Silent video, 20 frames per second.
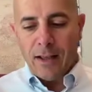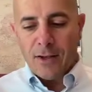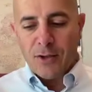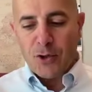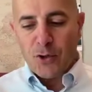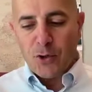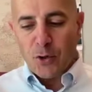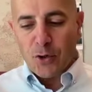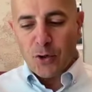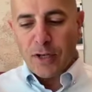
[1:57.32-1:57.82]

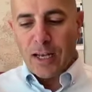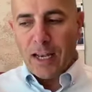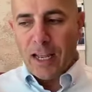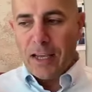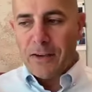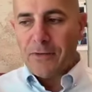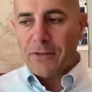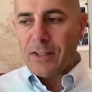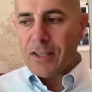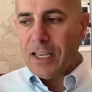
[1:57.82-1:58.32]
short
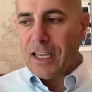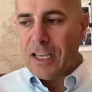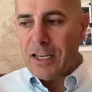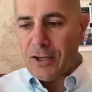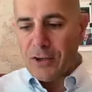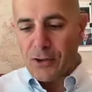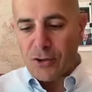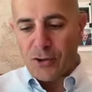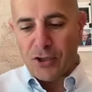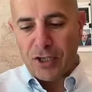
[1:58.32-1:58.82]
life's
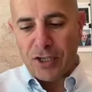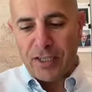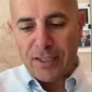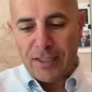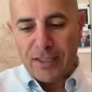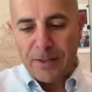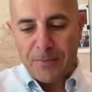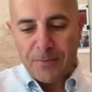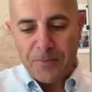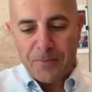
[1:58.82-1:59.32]

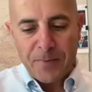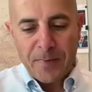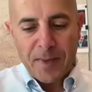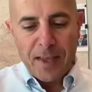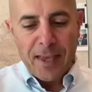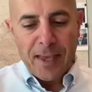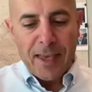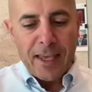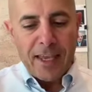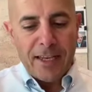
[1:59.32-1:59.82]
energies
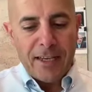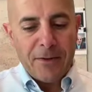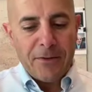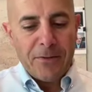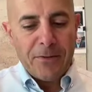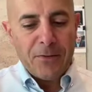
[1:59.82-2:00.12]
in a